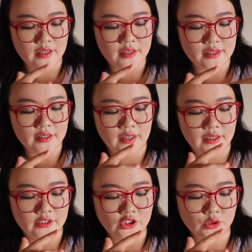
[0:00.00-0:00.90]
it's
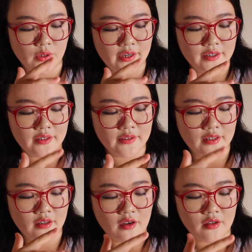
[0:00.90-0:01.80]
slightly drier
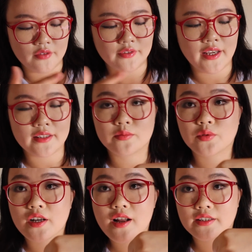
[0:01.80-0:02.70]
than all of the other
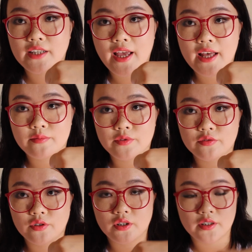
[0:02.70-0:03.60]
product I had
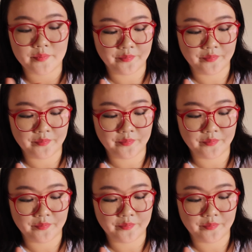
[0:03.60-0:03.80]
before.